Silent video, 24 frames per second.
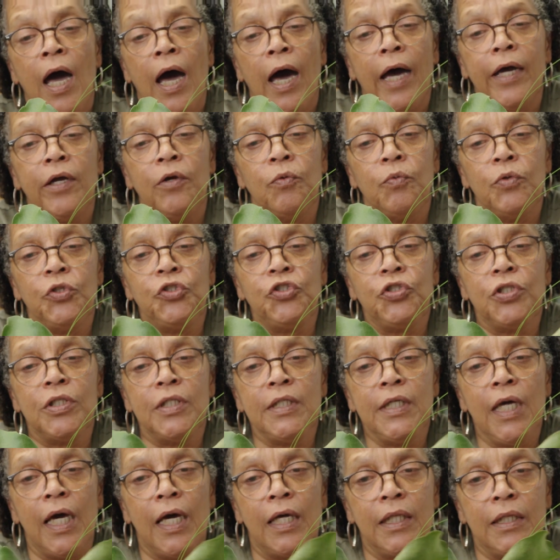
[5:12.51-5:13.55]
I
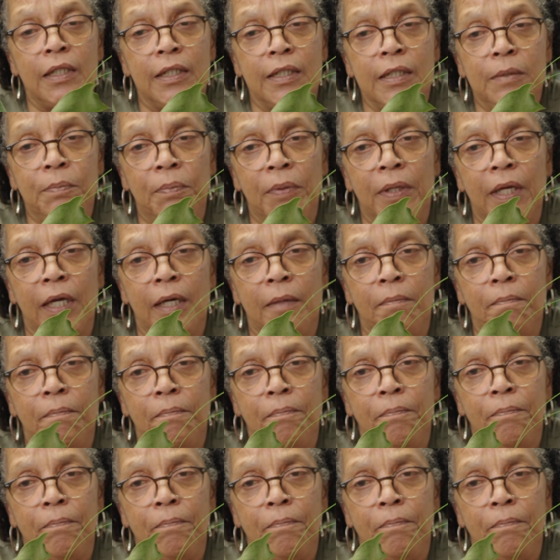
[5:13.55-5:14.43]
originally had this plant